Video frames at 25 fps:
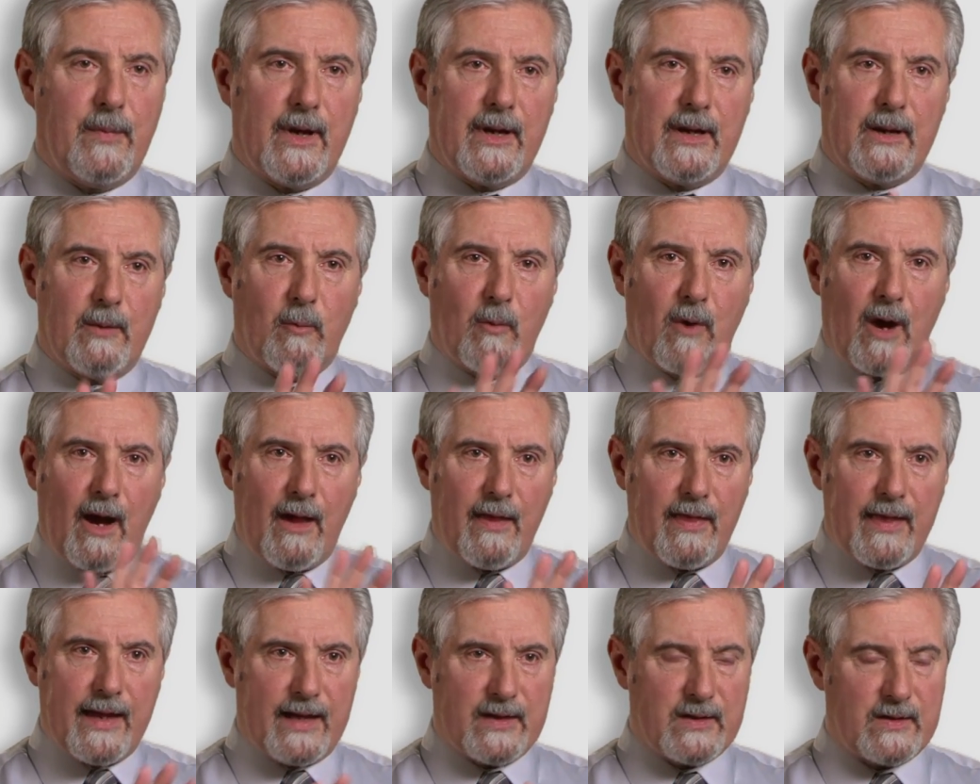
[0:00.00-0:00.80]
But
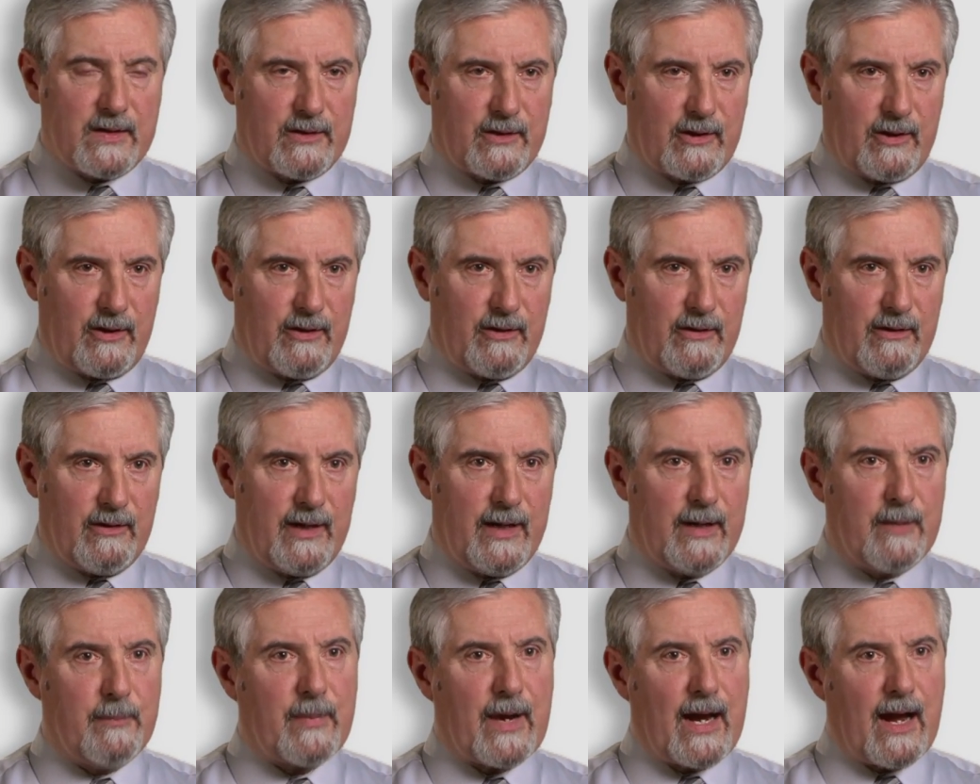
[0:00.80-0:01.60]
while that's
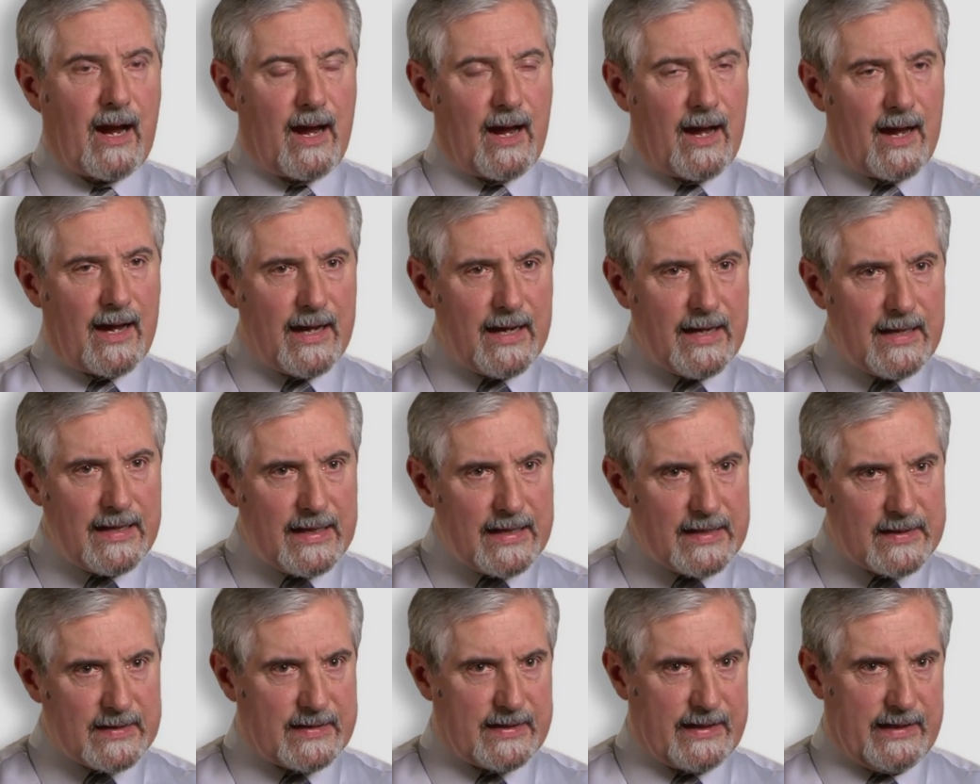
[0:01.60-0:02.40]
occurring,
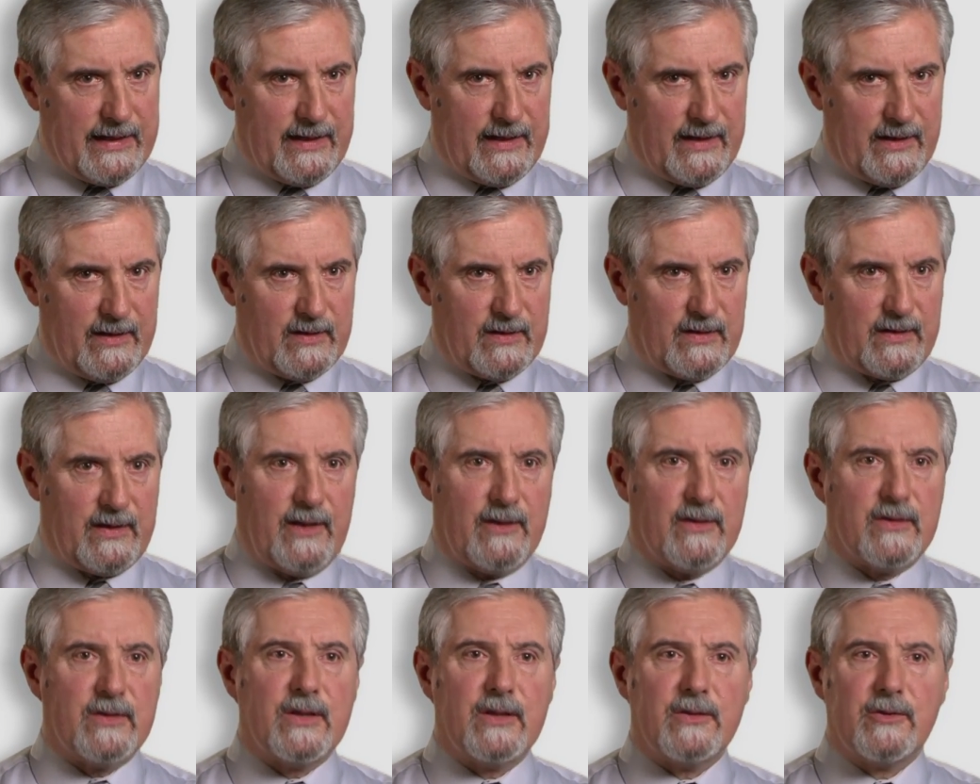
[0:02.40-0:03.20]
behind the scenes,
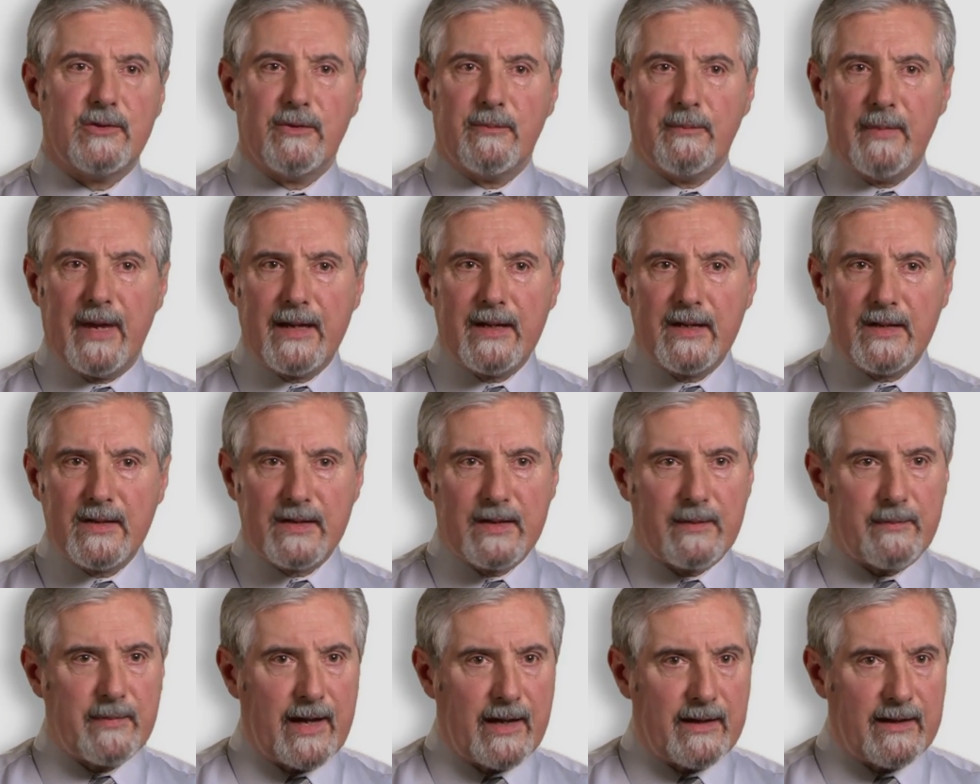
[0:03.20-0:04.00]
there's a
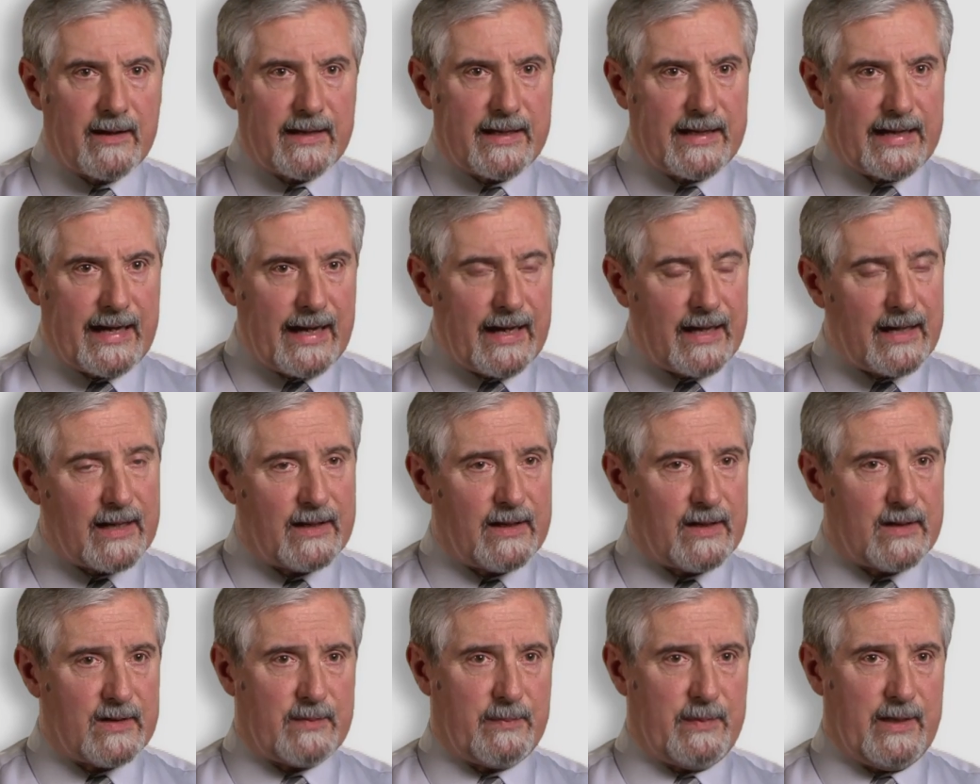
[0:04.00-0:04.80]
tremendous amount of
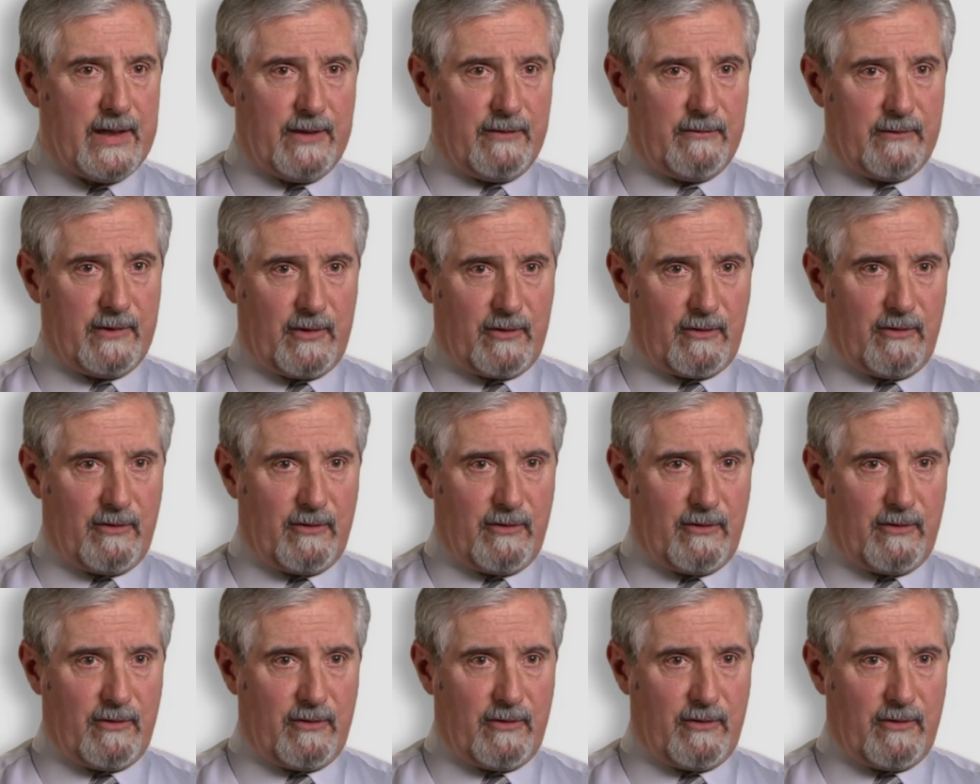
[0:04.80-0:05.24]
data that's being